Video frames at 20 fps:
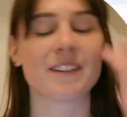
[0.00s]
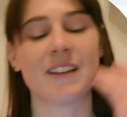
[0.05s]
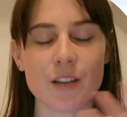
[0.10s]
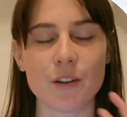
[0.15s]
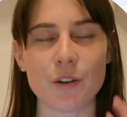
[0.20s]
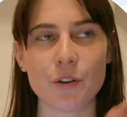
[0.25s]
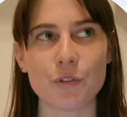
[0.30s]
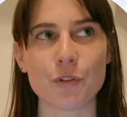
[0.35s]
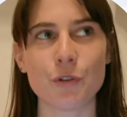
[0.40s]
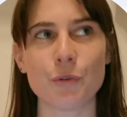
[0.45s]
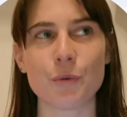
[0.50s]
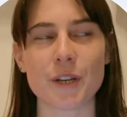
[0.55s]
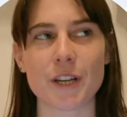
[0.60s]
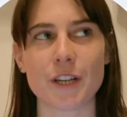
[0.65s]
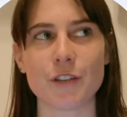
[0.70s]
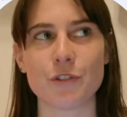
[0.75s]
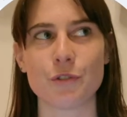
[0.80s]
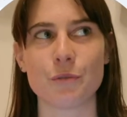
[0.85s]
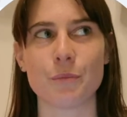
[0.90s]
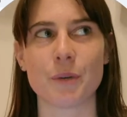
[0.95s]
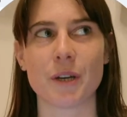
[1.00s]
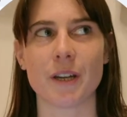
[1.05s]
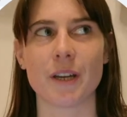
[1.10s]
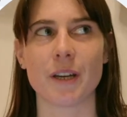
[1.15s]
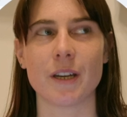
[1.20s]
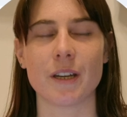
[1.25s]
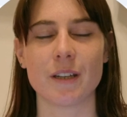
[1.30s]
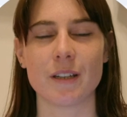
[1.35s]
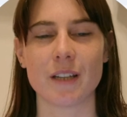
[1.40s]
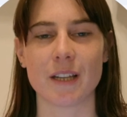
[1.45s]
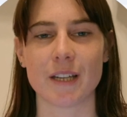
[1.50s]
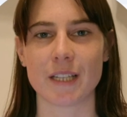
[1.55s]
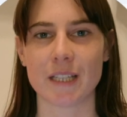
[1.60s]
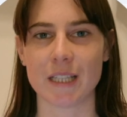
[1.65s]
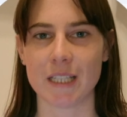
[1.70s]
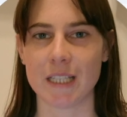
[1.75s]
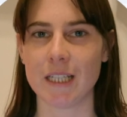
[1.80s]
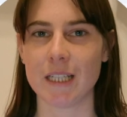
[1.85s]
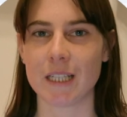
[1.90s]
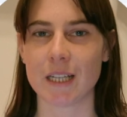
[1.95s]
And also when I do my like
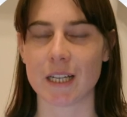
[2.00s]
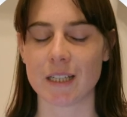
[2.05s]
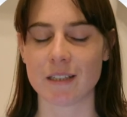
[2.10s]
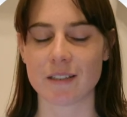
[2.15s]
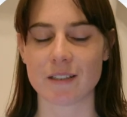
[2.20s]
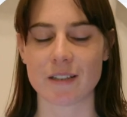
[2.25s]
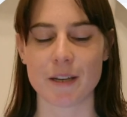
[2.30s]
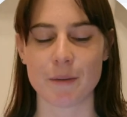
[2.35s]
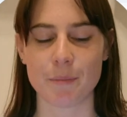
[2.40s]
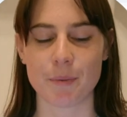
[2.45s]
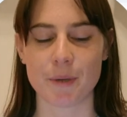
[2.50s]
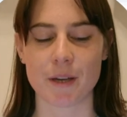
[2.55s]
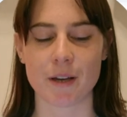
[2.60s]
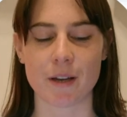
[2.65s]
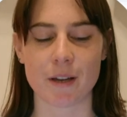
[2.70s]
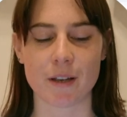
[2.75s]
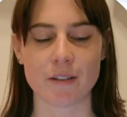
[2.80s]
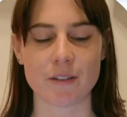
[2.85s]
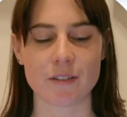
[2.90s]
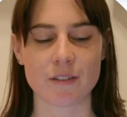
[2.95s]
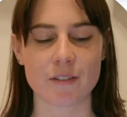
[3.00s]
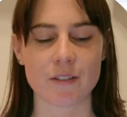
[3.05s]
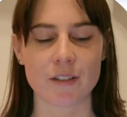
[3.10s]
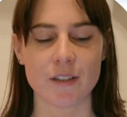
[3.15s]
league nights, APA nights,